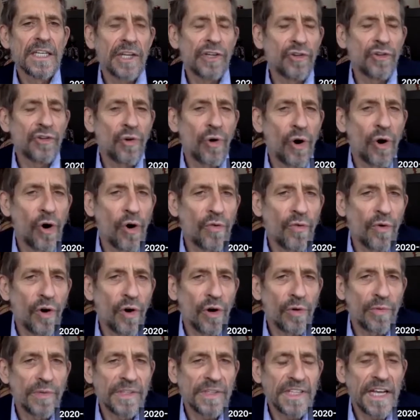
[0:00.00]
to our
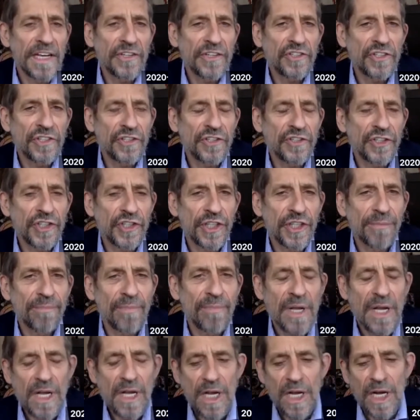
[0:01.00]
overall relationship
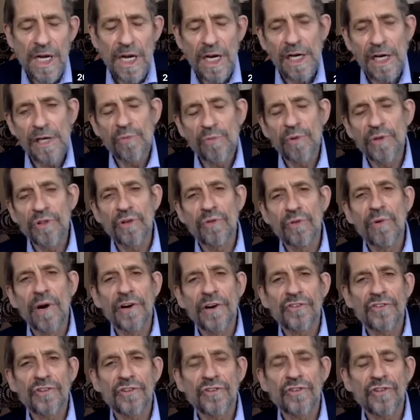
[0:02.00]
with the
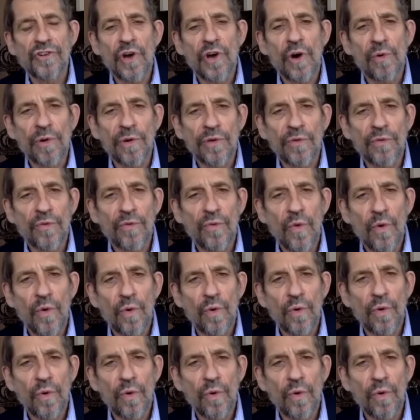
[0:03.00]
Russians going forward.